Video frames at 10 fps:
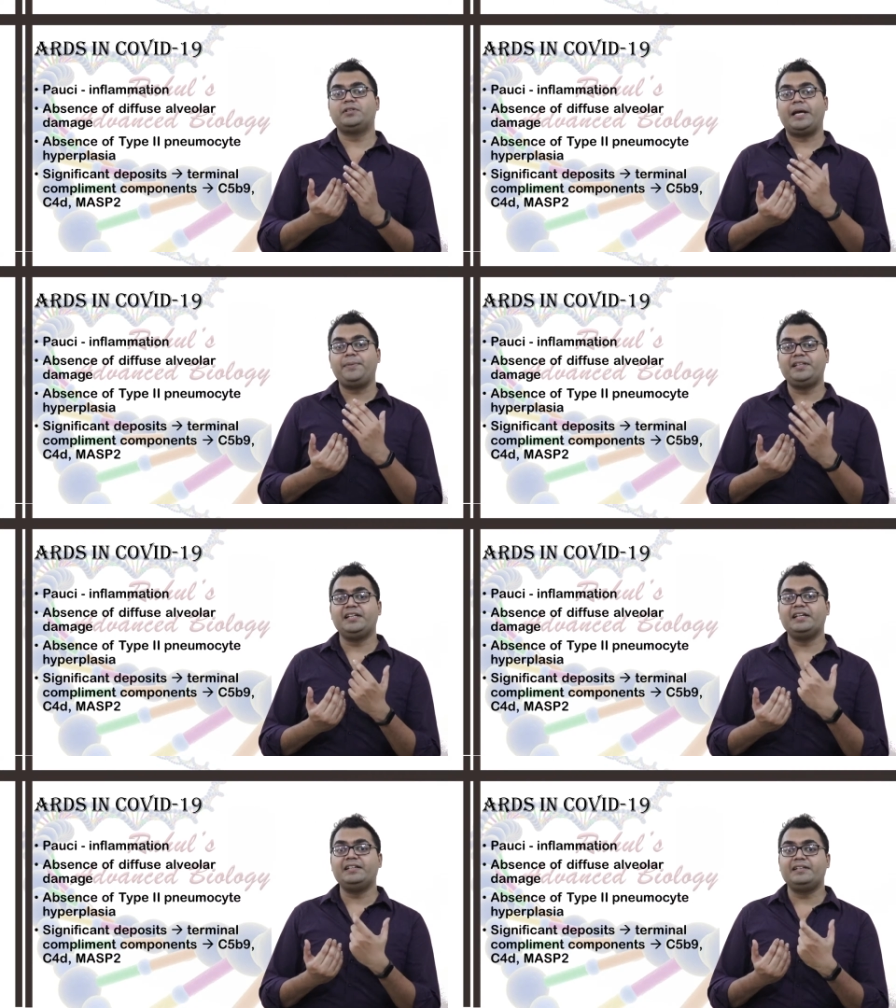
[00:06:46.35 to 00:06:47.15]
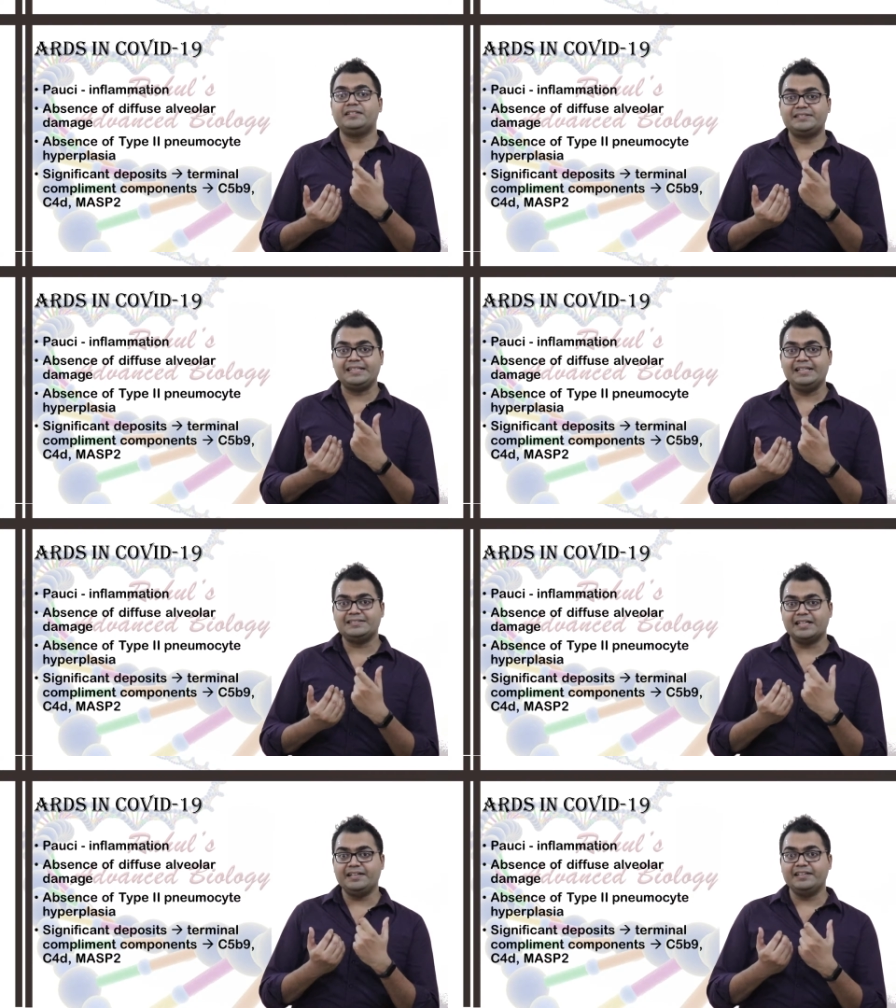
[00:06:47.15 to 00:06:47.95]
The epithelial cells
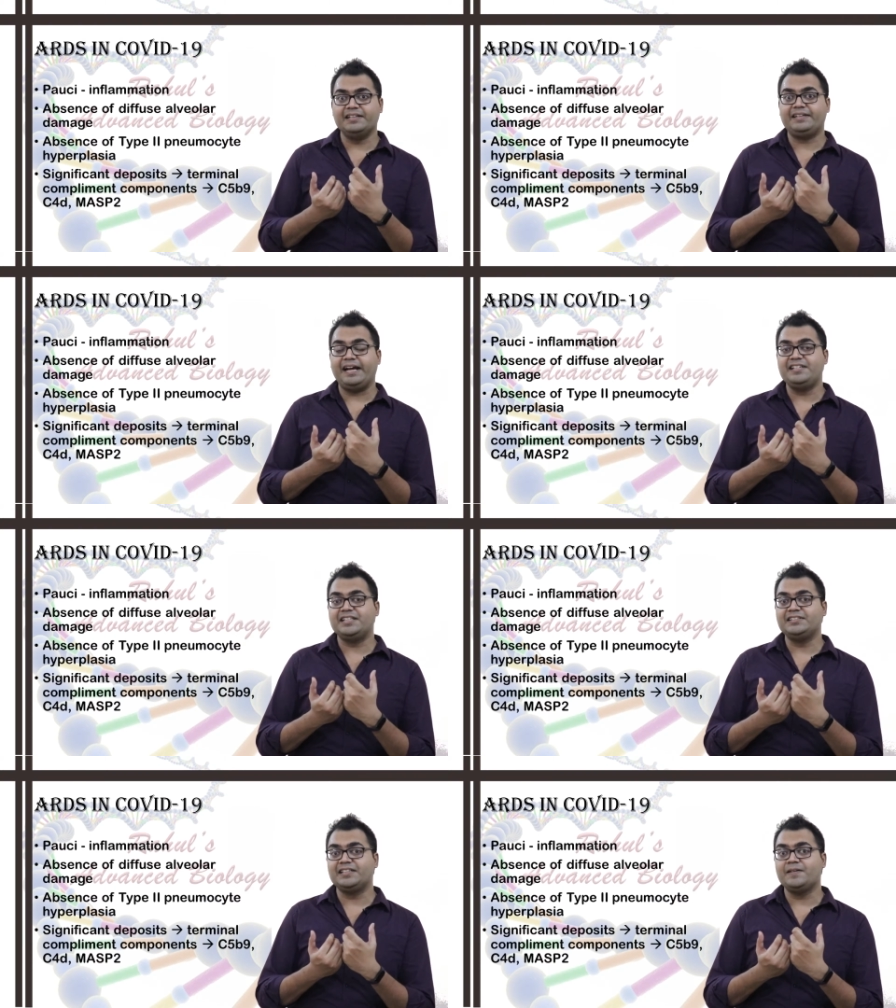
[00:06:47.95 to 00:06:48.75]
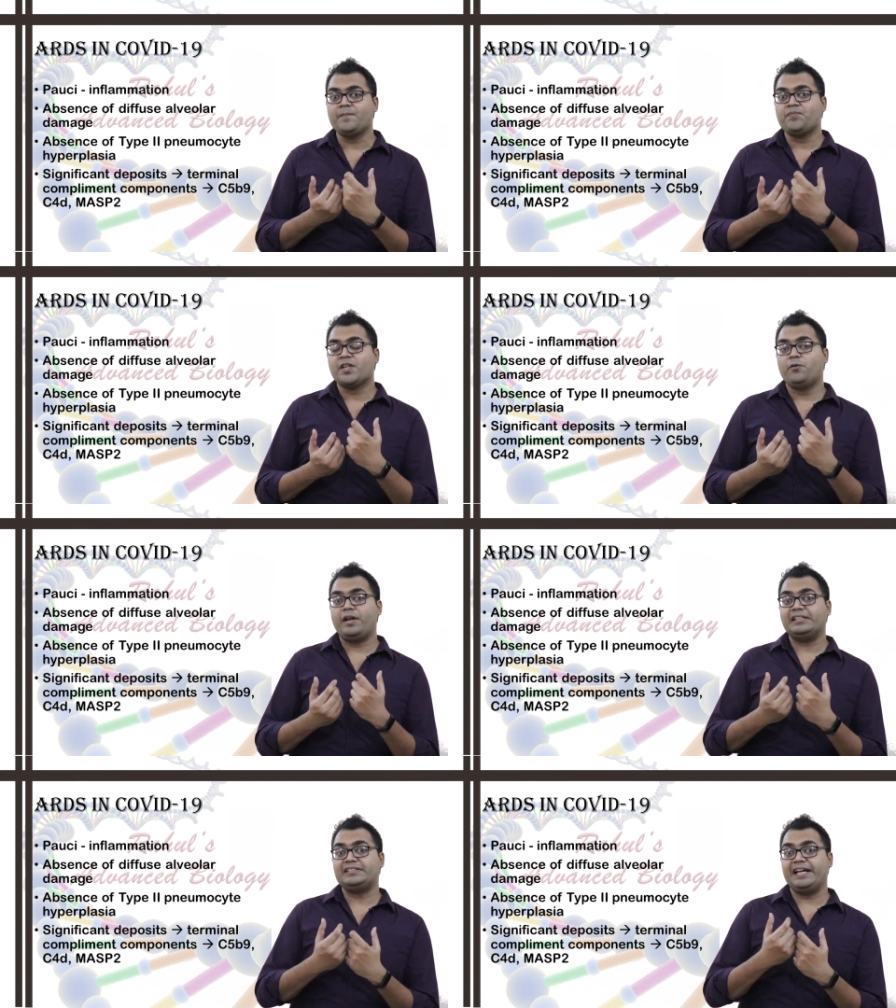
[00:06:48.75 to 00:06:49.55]
contain the tight junction,
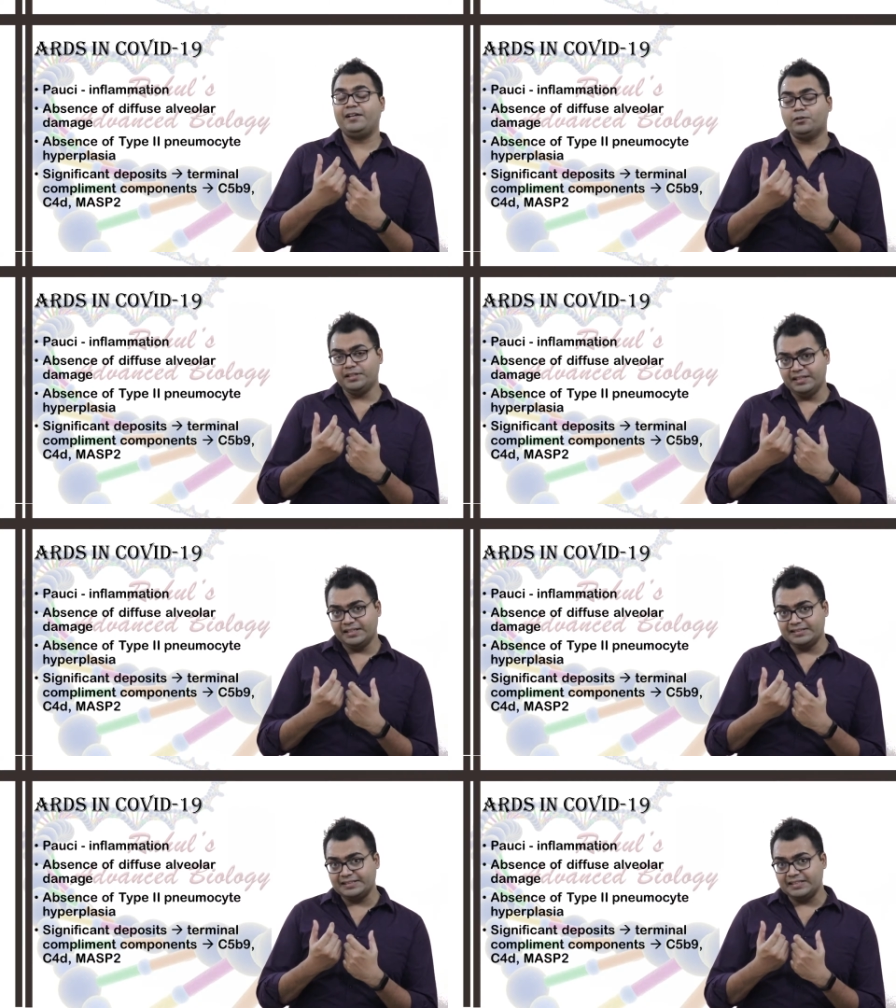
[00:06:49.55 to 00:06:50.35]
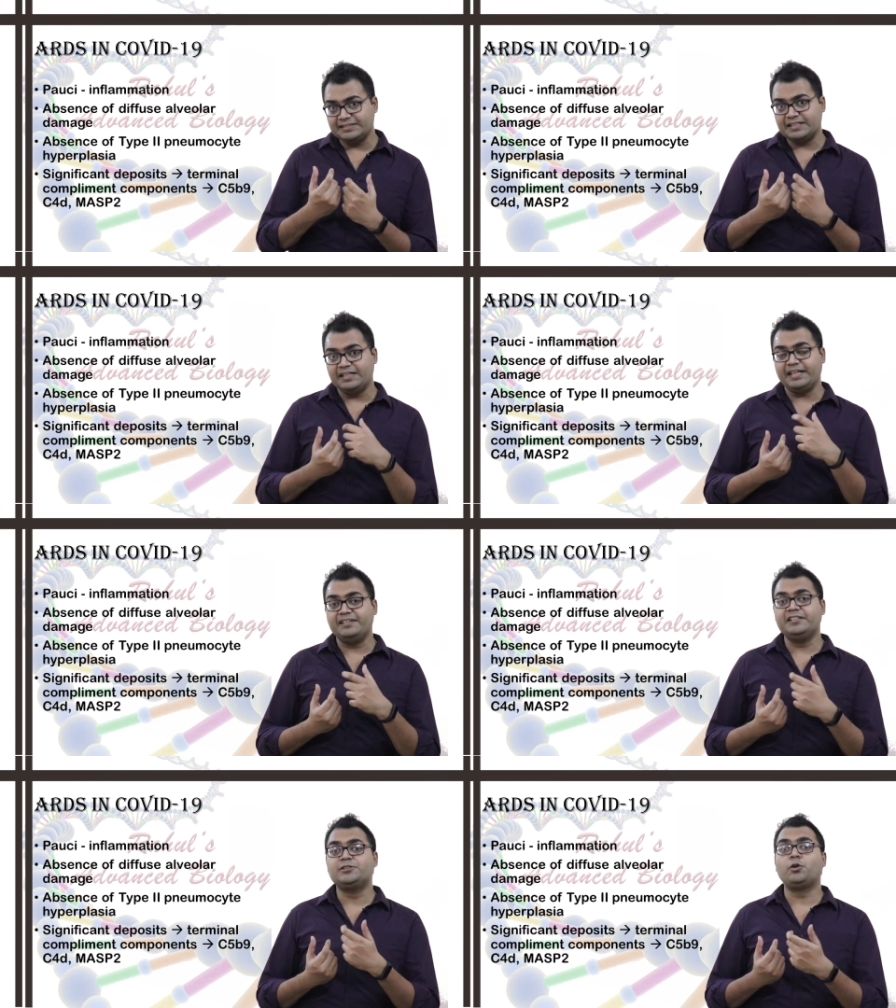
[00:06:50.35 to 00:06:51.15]
whereas the endothelial cells contain
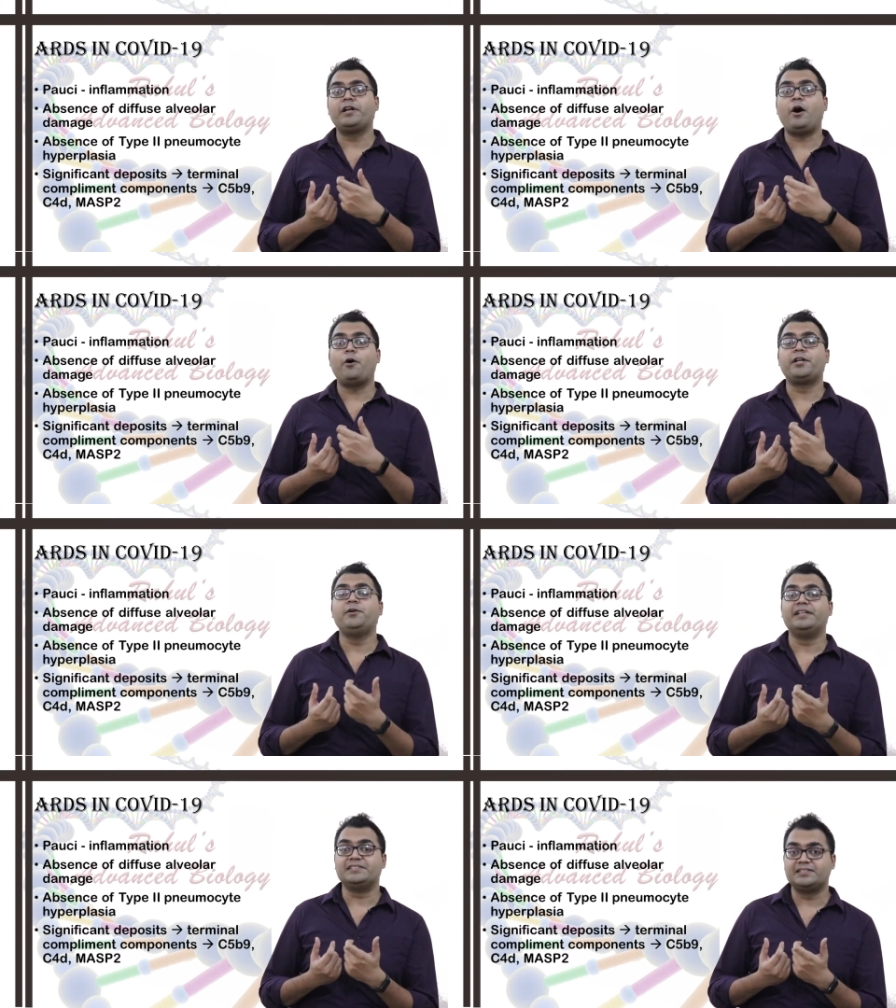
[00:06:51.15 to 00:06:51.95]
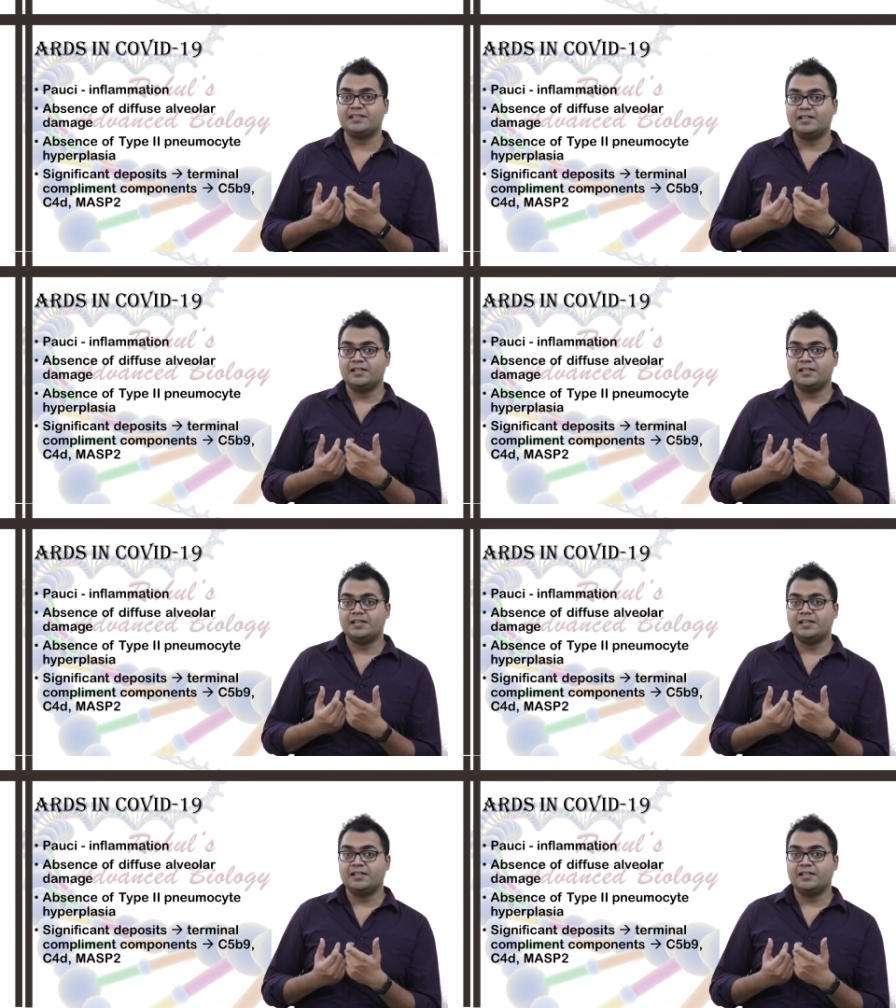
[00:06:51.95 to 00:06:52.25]
the zona occludens.